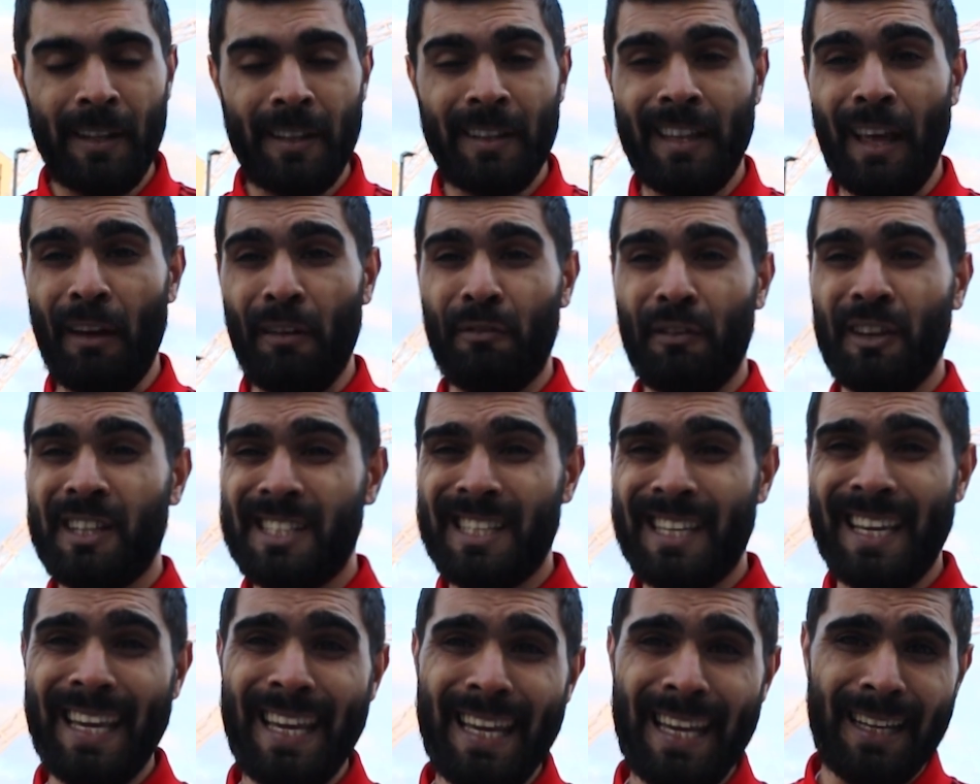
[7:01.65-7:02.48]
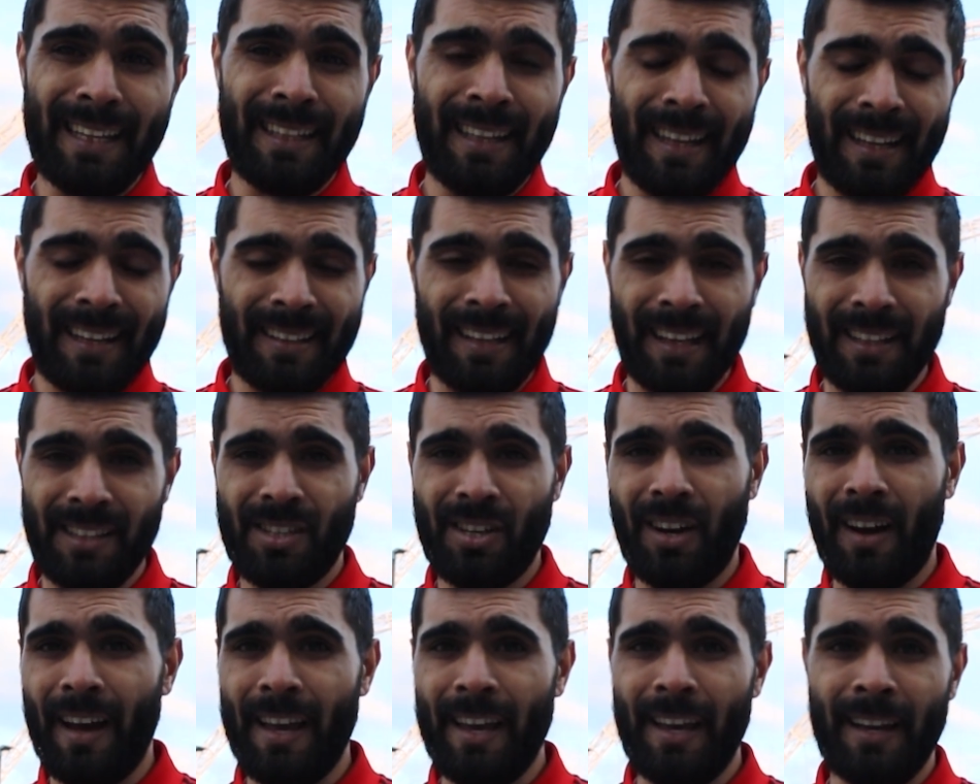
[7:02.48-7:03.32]
They're fatigued. They're
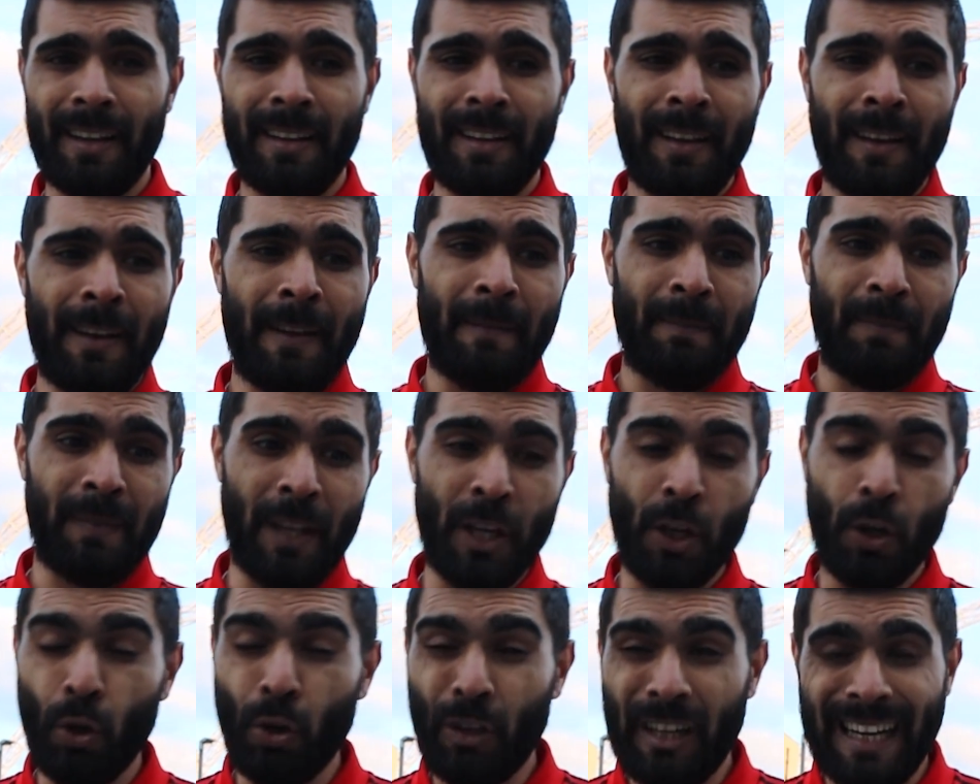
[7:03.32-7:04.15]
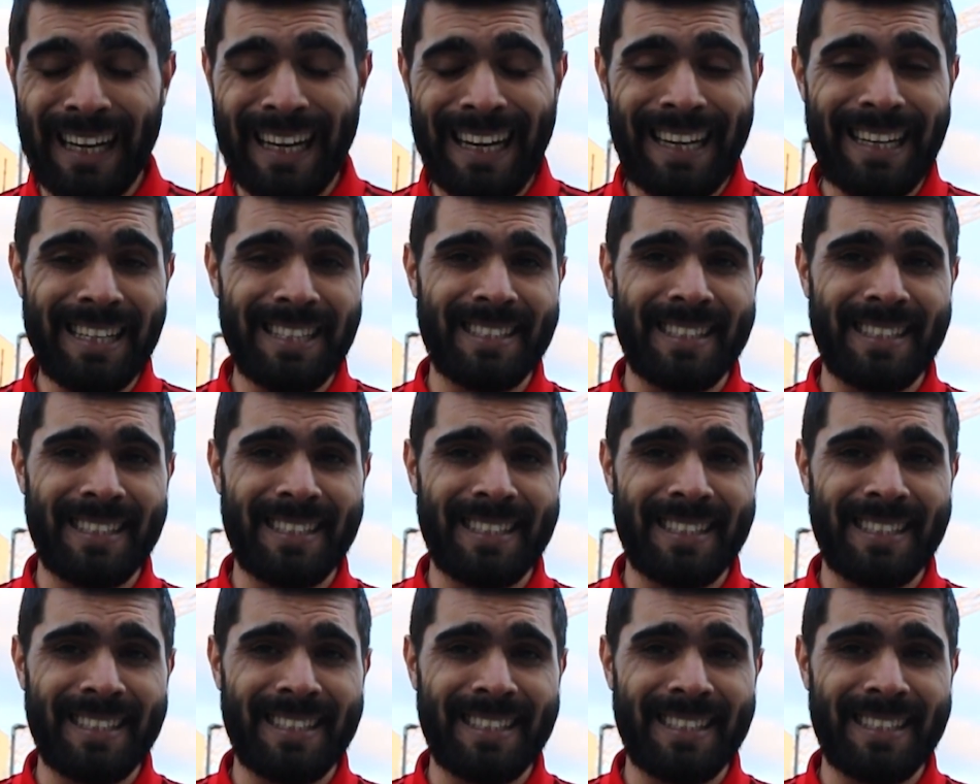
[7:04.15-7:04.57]
tired you could clearly